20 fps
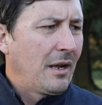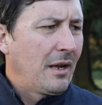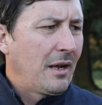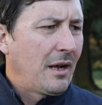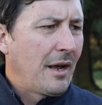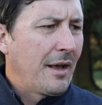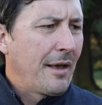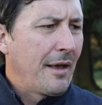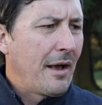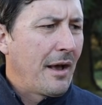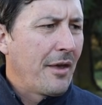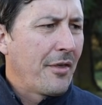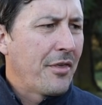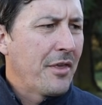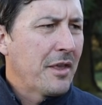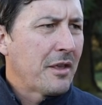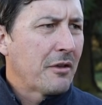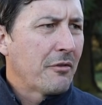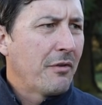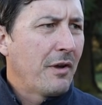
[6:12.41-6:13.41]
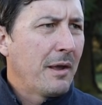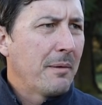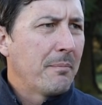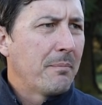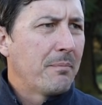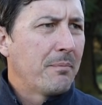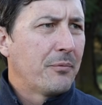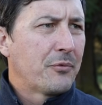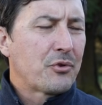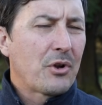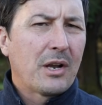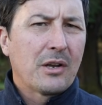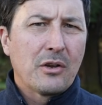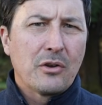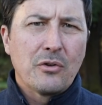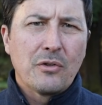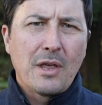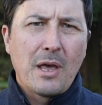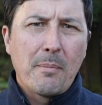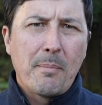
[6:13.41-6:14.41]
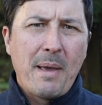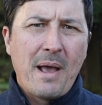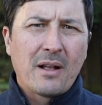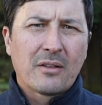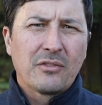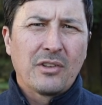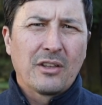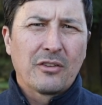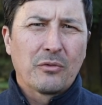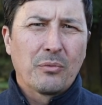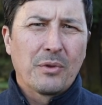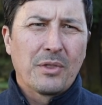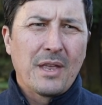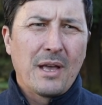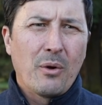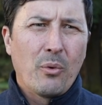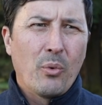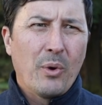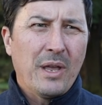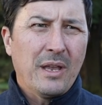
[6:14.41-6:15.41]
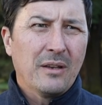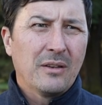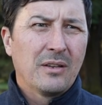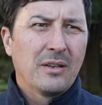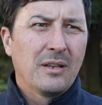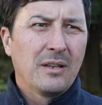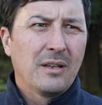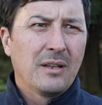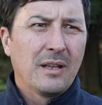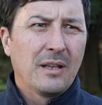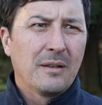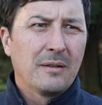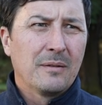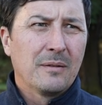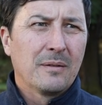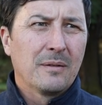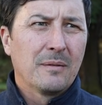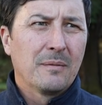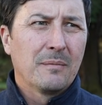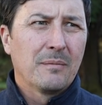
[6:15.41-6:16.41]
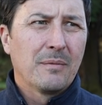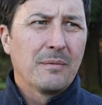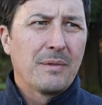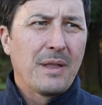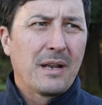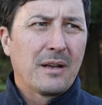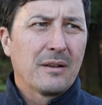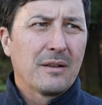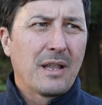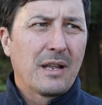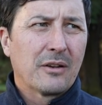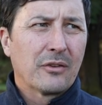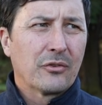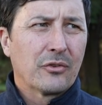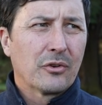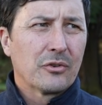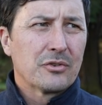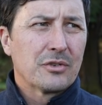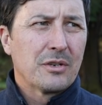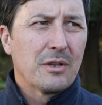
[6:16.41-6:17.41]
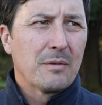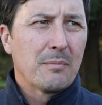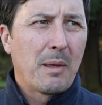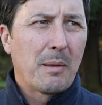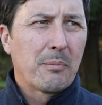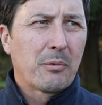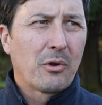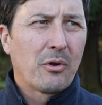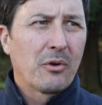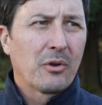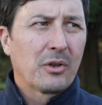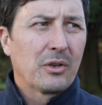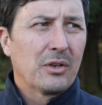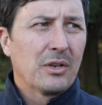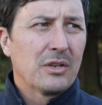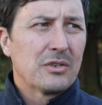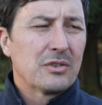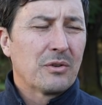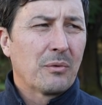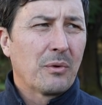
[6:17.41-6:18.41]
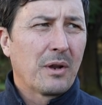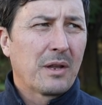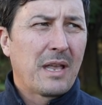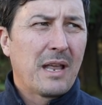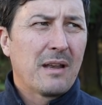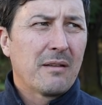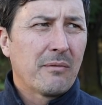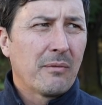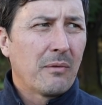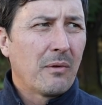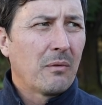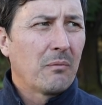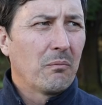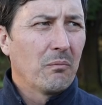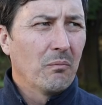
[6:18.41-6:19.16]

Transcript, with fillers: I I think if I try to do that pack test with that weight and that that exertion in my current condition, when I can't even